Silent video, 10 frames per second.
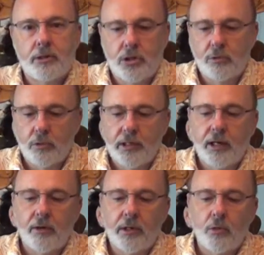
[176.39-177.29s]
the general
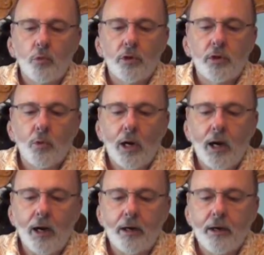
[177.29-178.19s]
area where you
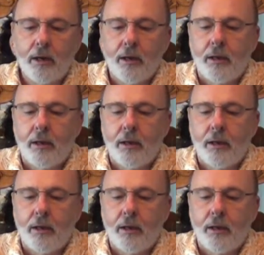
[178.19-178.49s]
are.